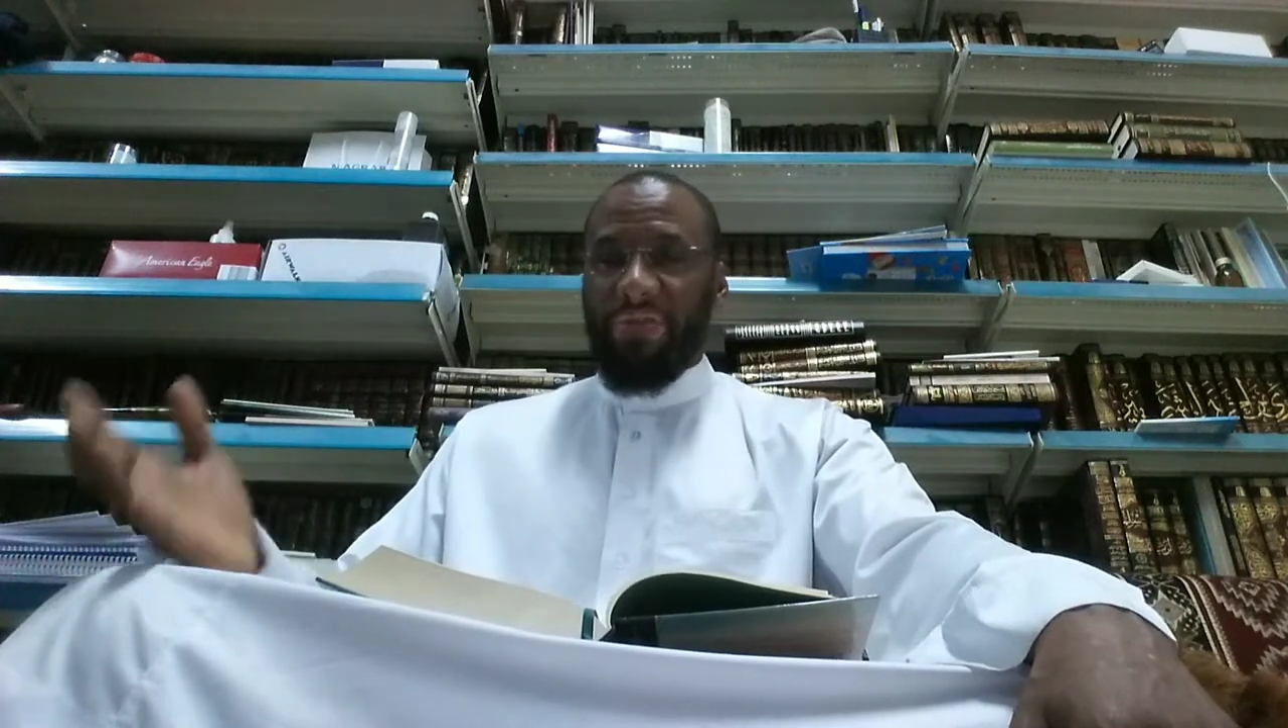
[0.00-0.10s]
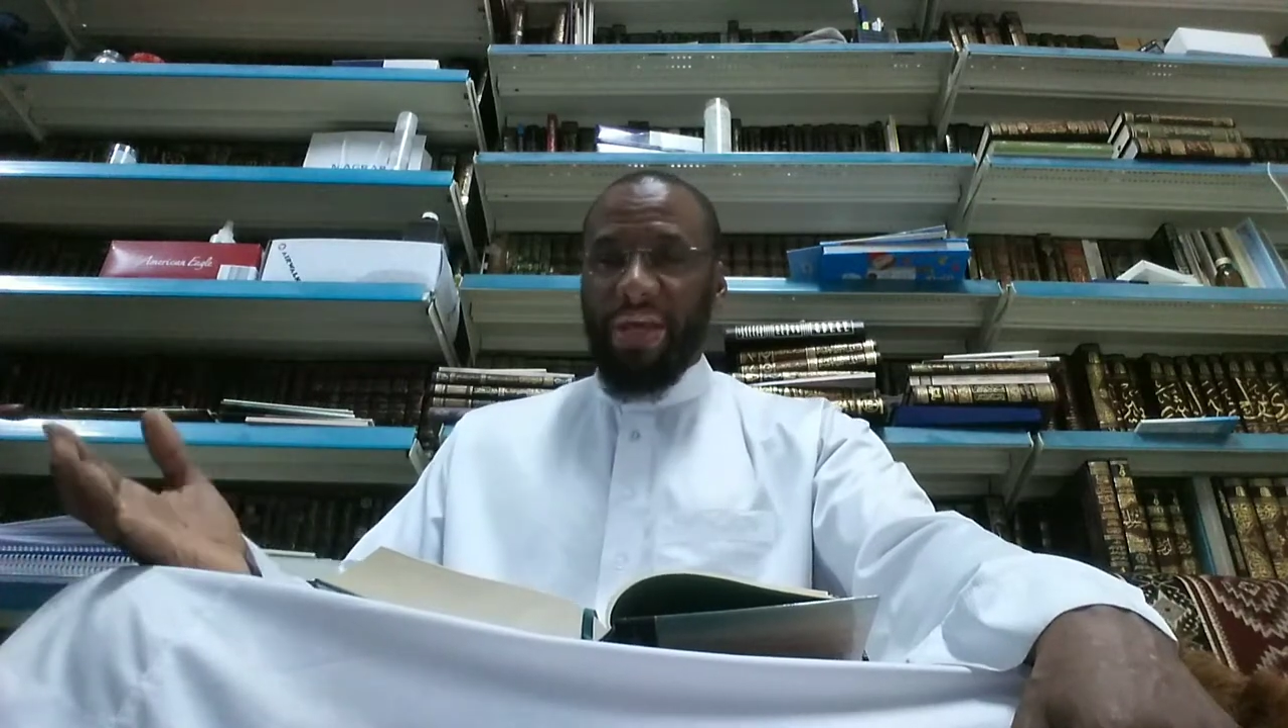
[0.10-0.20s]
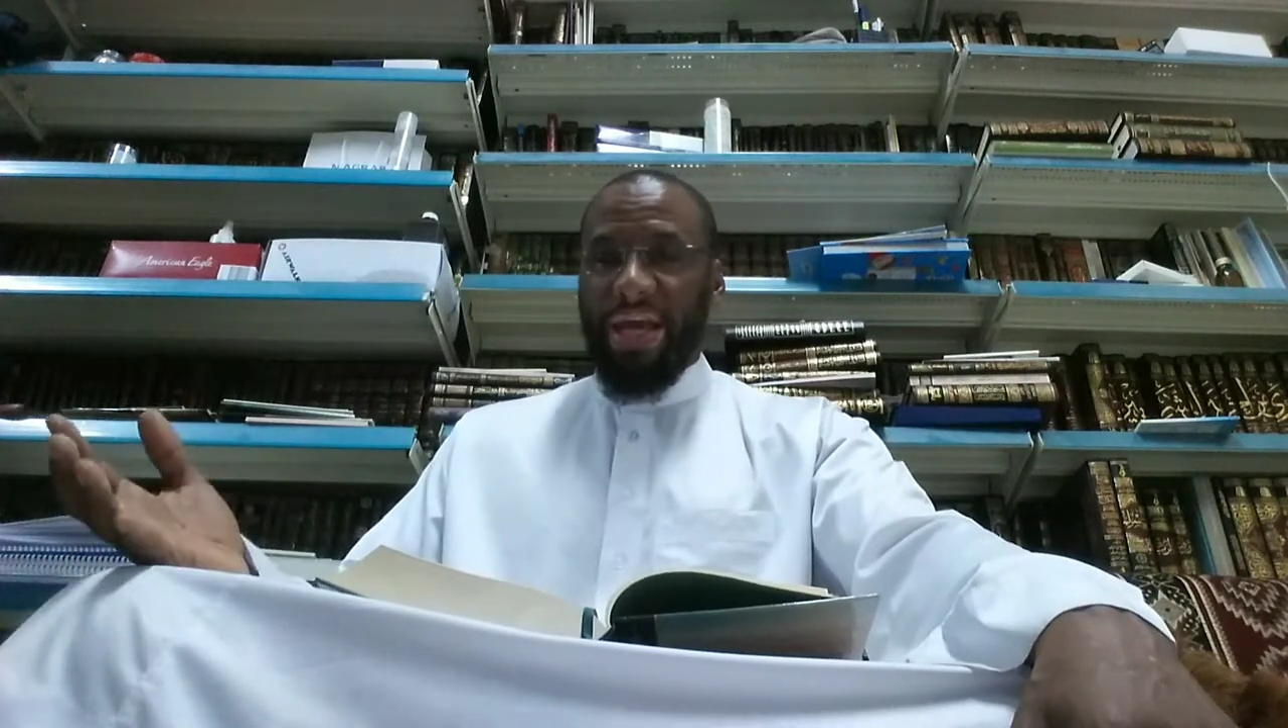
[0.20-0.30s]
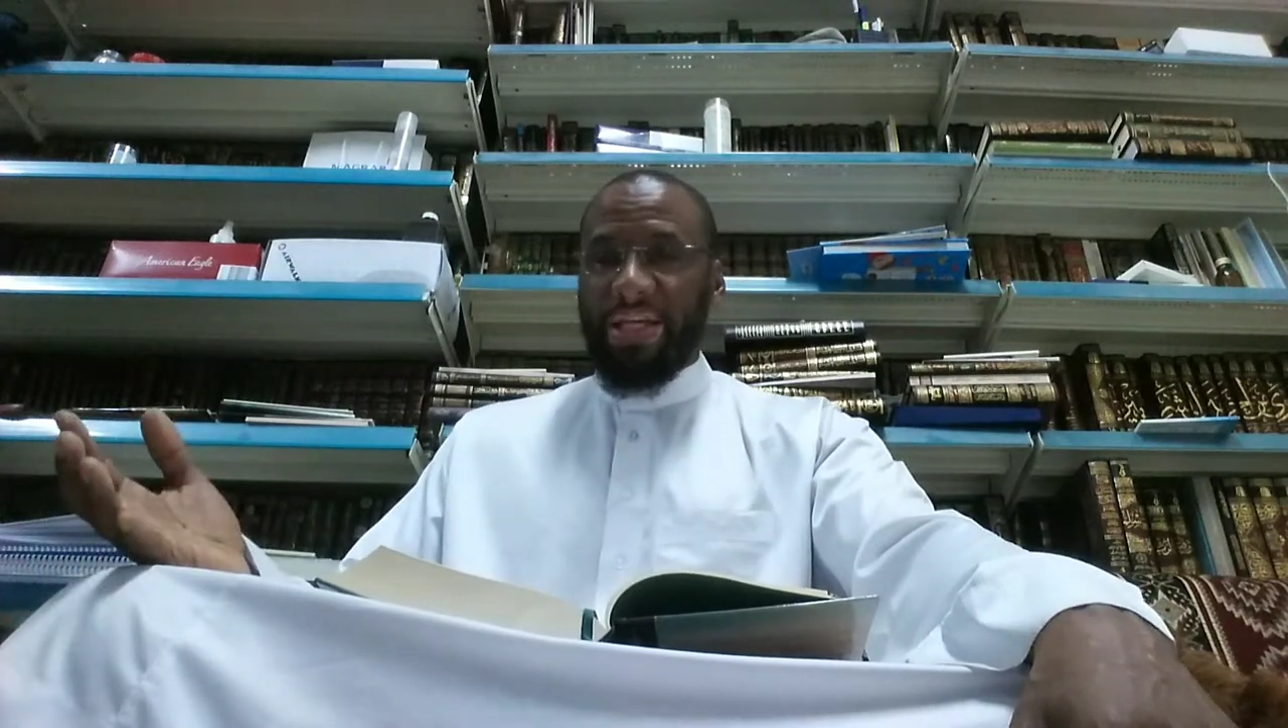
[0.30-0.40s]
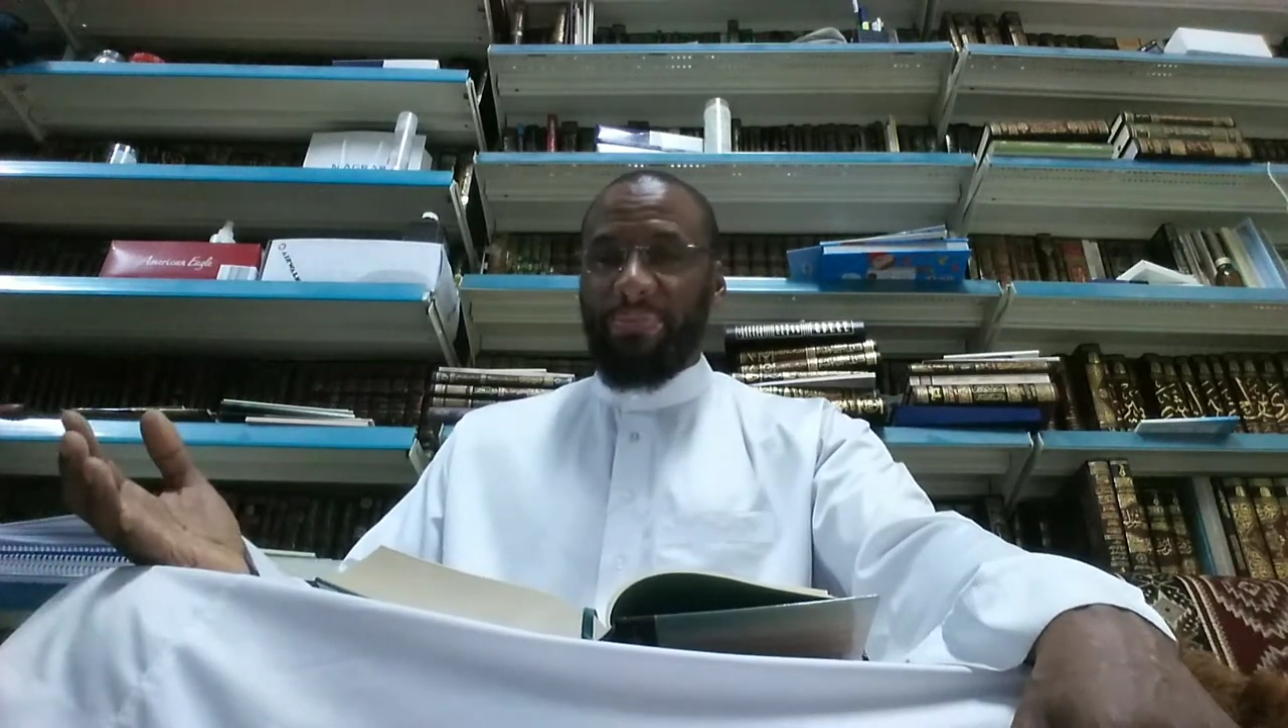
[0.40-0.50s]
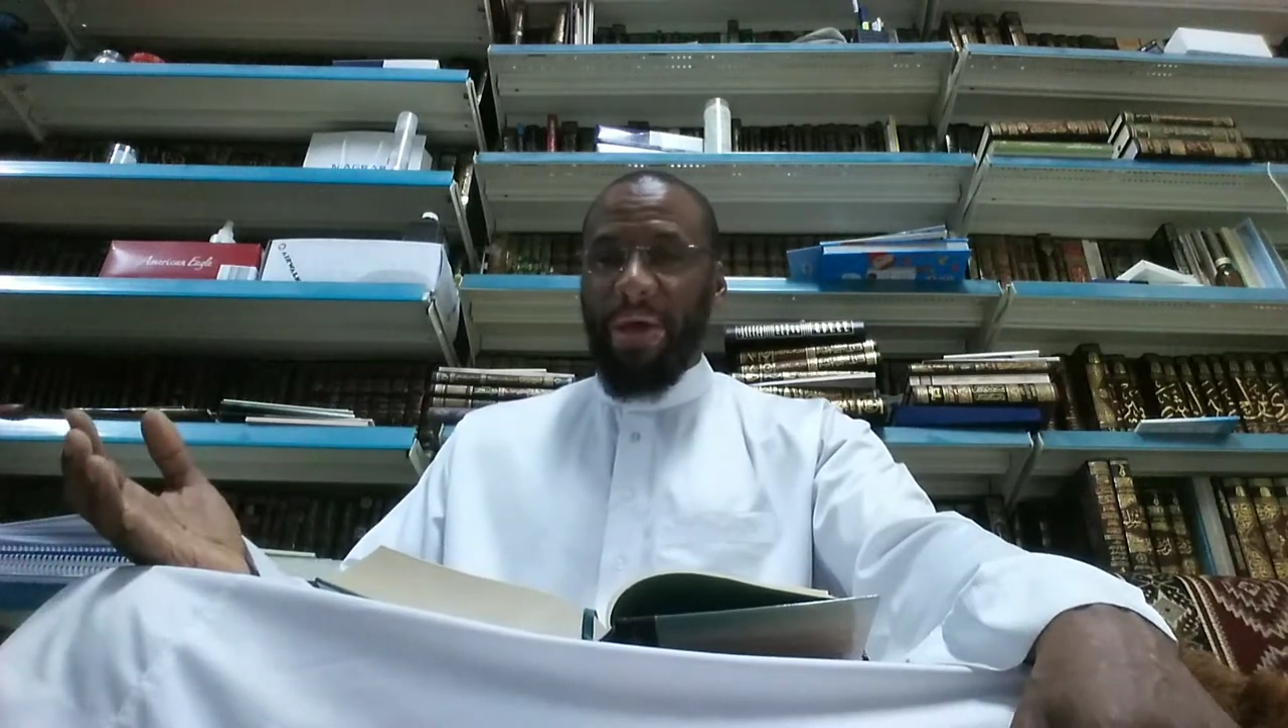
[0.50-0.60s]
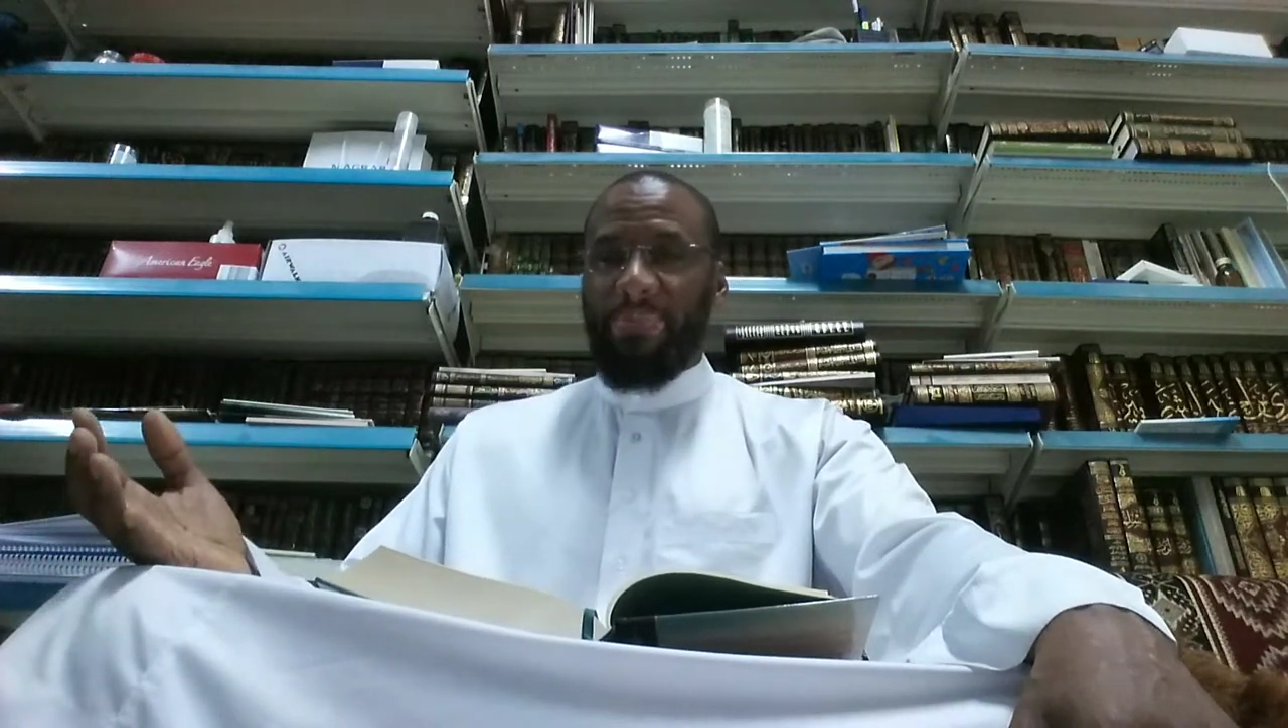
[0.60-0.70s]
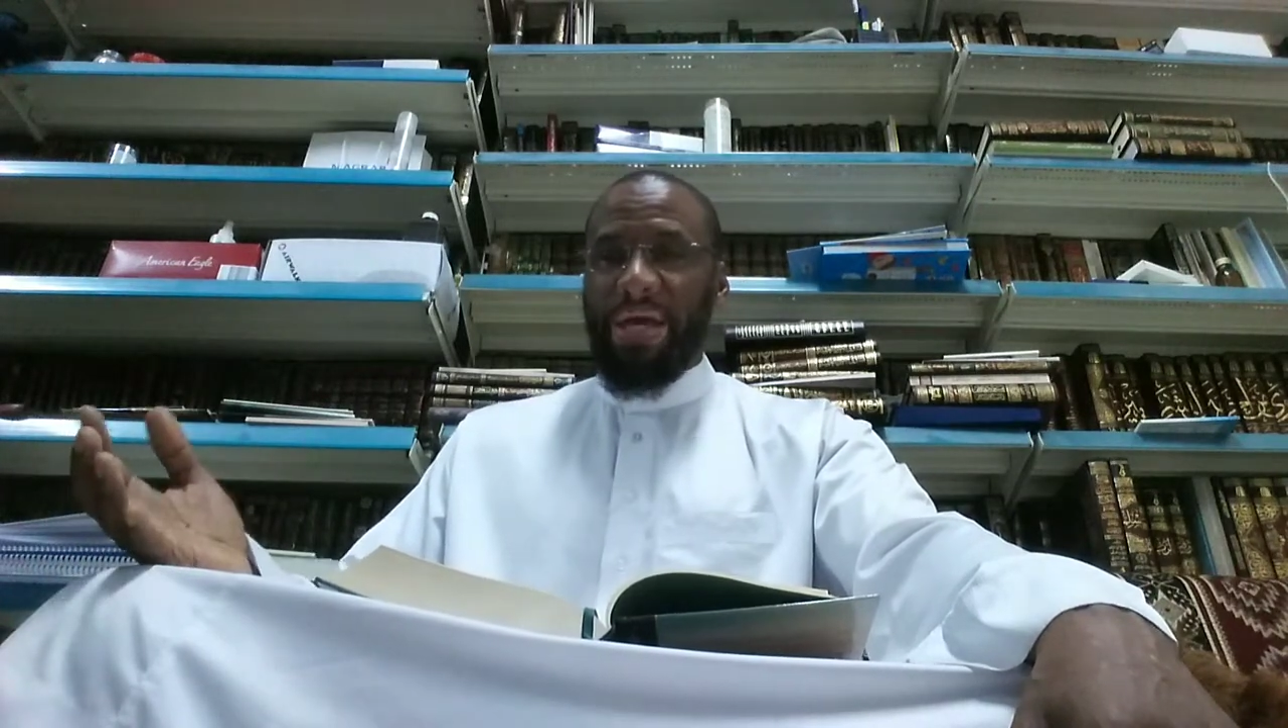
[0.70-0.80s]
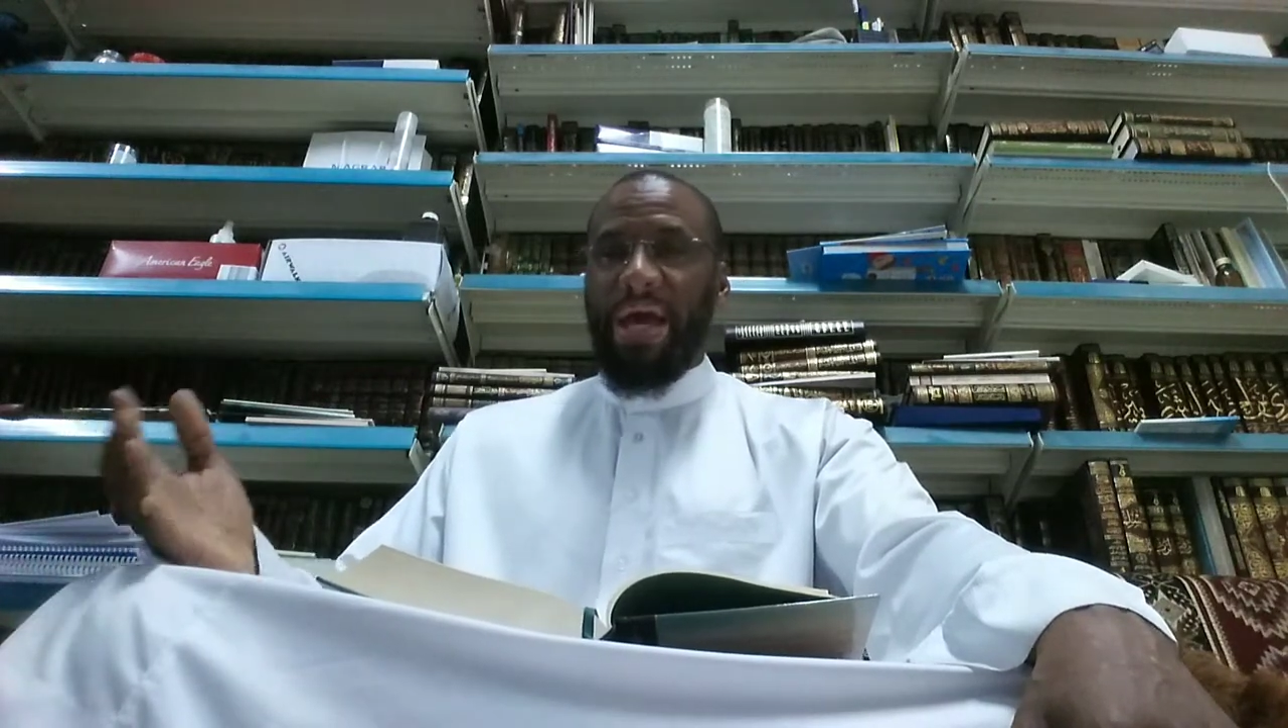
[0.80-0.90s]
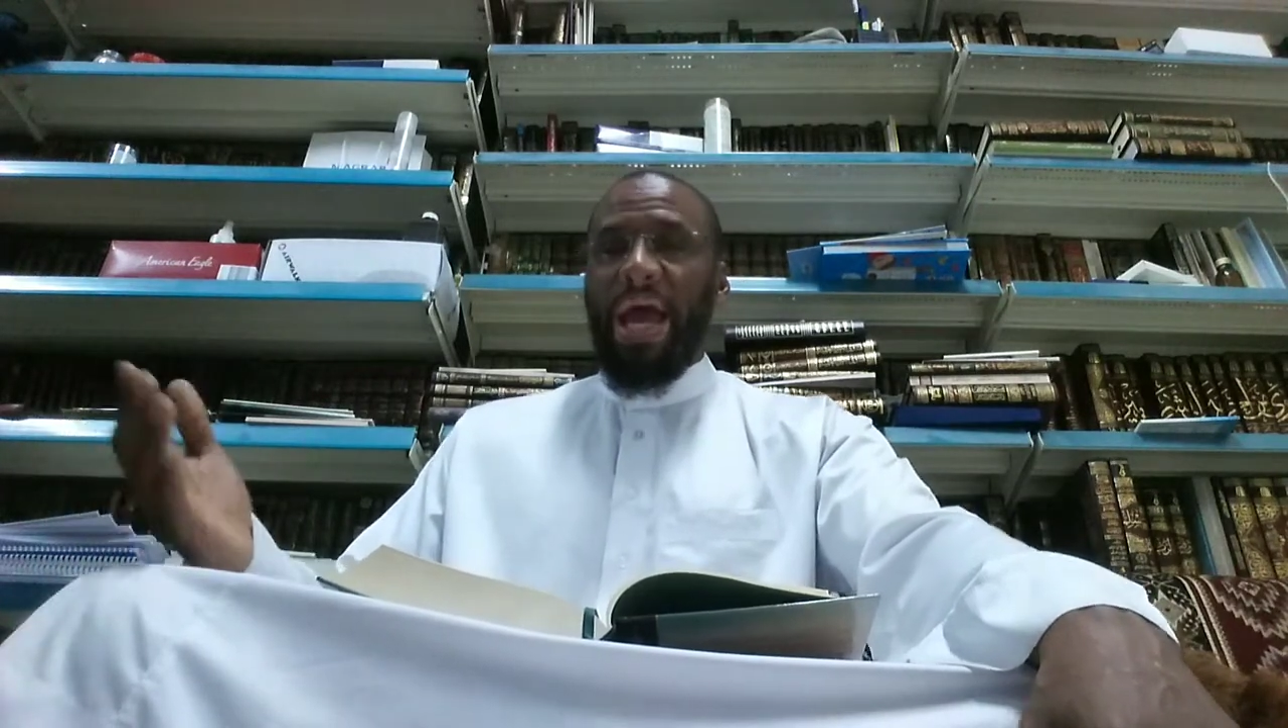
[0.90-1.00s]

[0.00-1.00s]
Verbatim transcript: case may be.